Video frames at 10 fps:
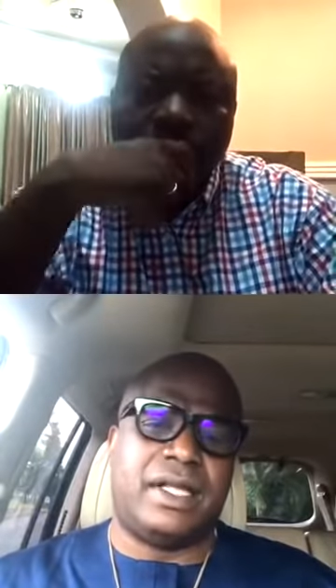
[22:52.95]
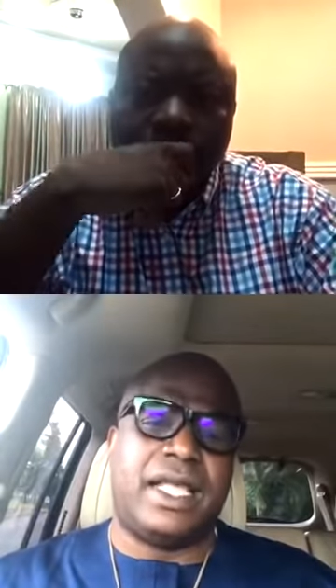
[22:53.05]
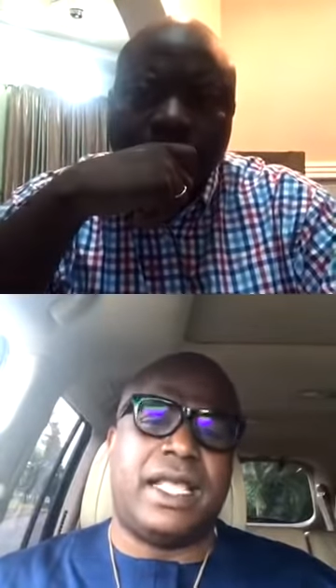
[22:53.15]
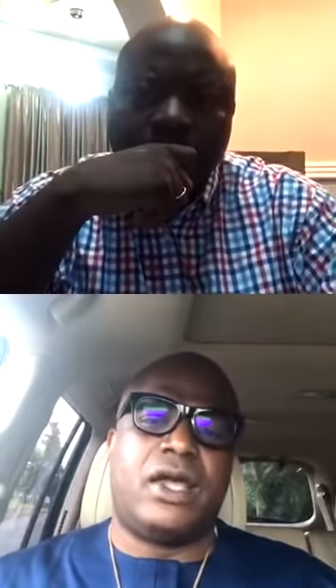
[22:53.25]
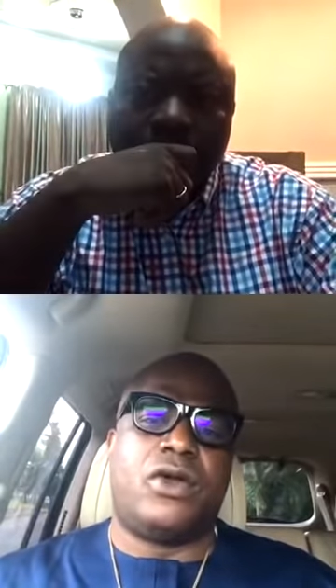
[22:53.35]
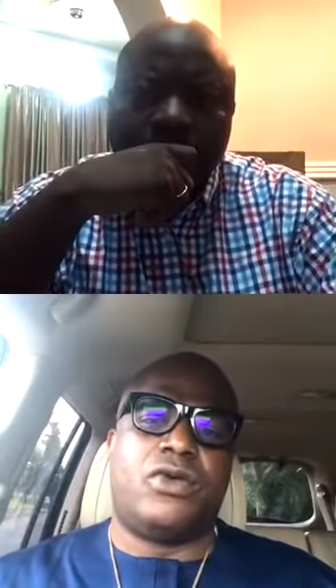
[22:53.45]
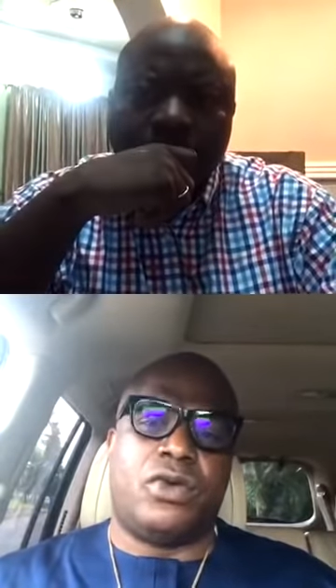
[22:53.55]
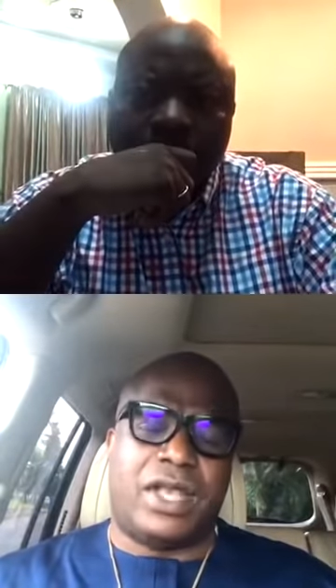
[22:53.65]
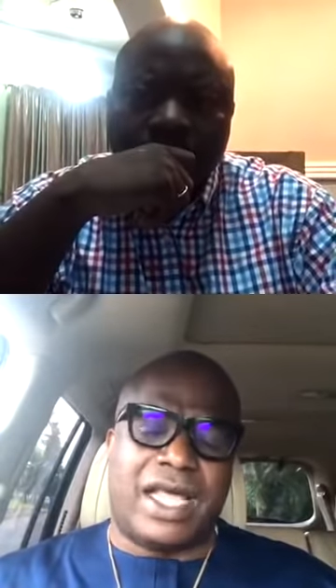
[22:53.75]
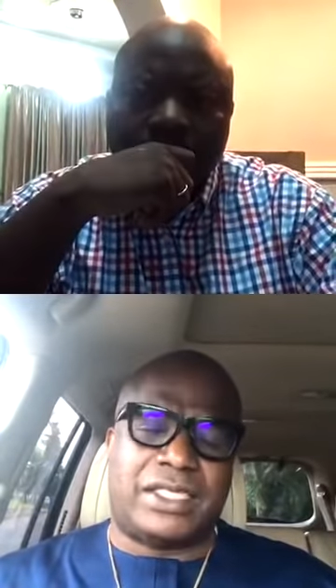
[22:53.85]

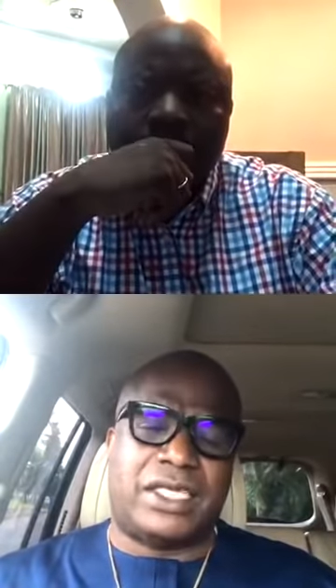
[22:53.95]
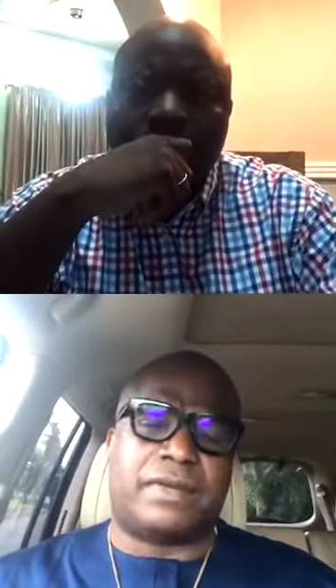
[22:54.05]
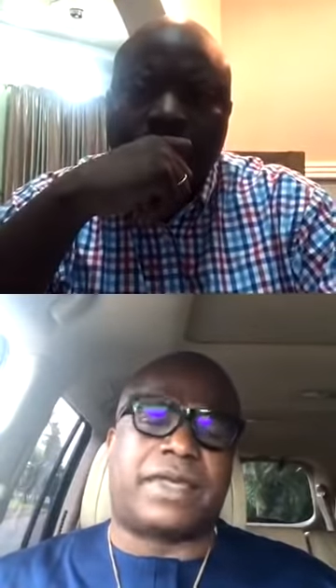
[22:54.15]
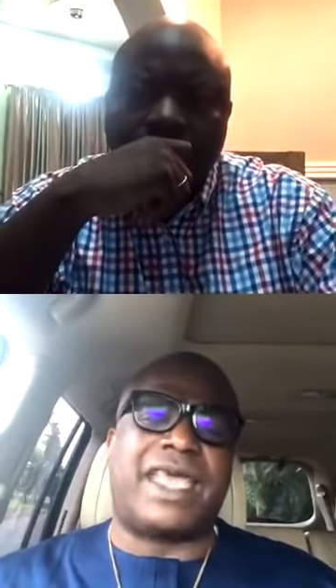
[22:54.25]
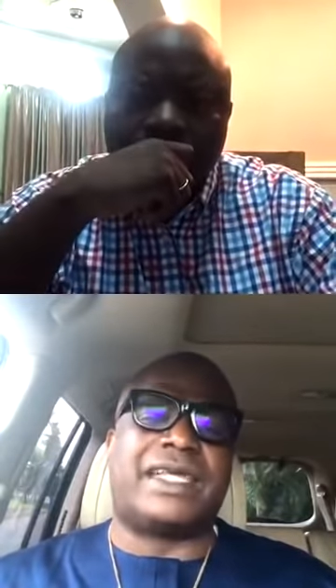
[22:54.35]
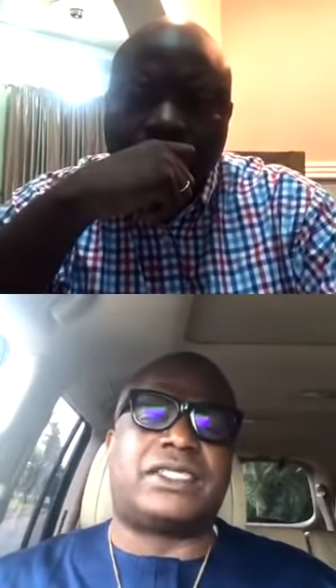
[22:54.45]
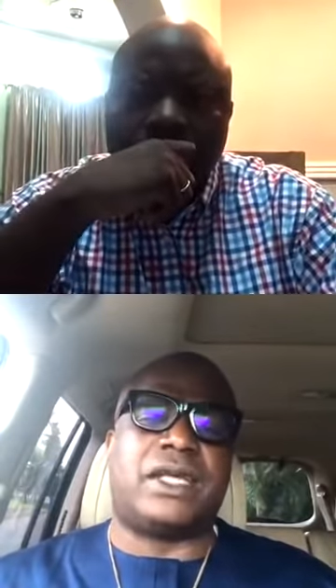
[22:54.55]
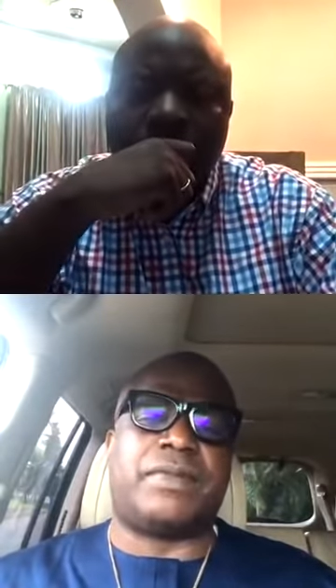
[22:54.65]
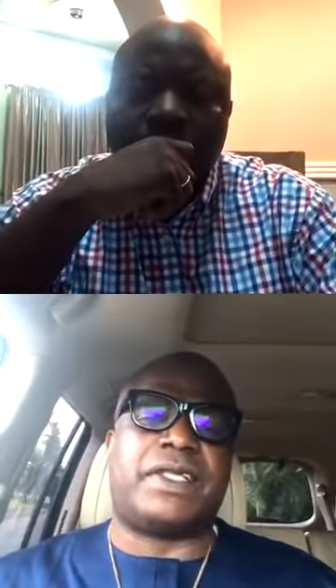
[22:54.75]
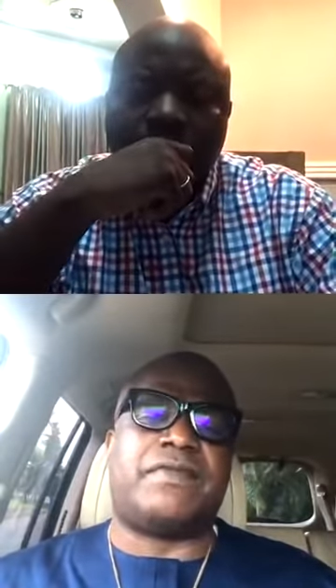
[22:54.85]
Rulership, kingship is
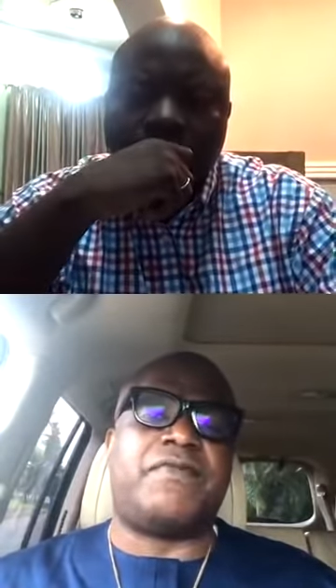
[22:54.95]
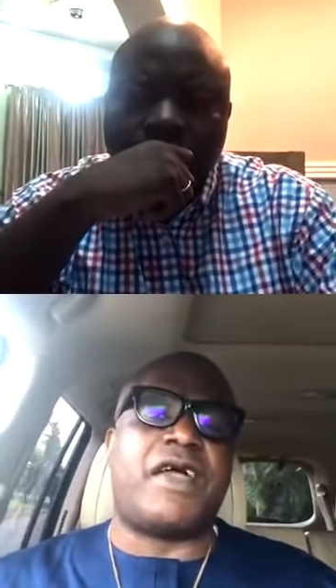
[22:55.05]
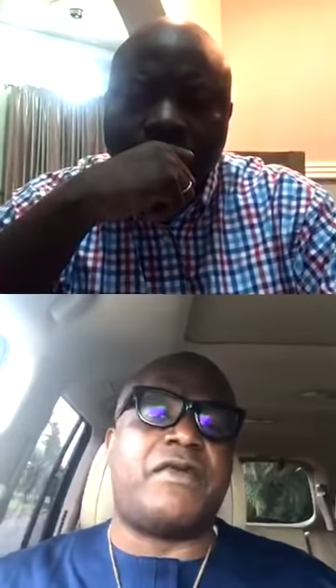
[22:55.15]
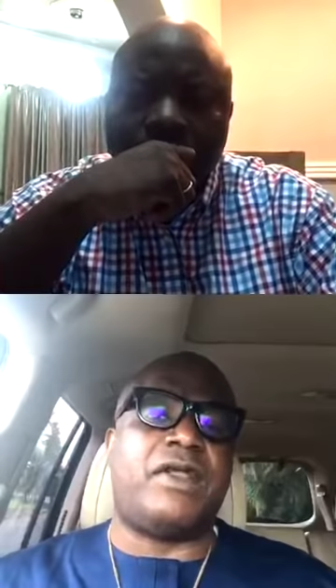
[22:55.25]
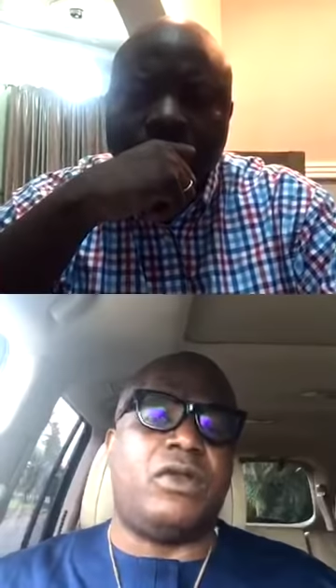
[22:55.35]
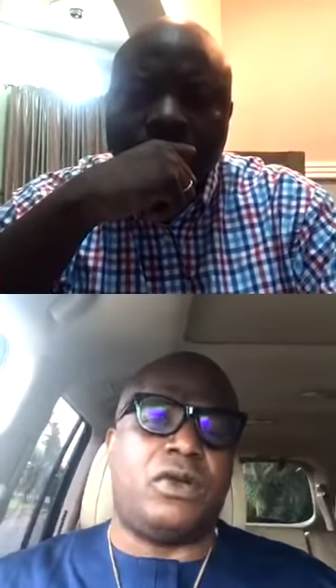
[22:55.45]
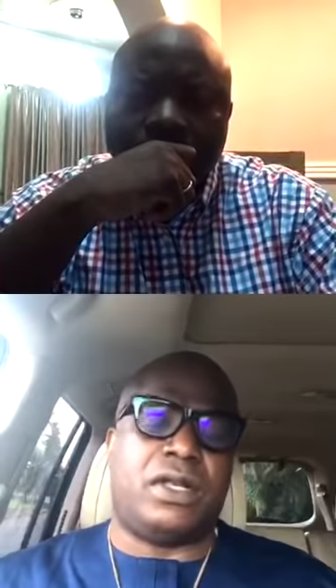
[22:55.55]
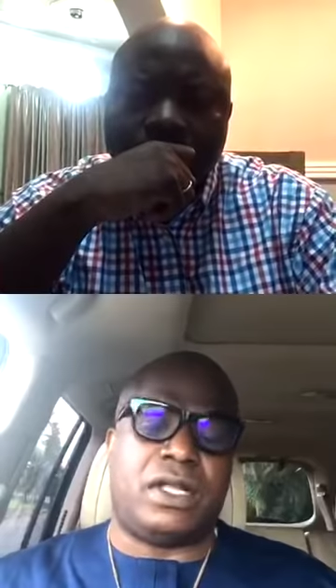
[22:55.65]
very lonely.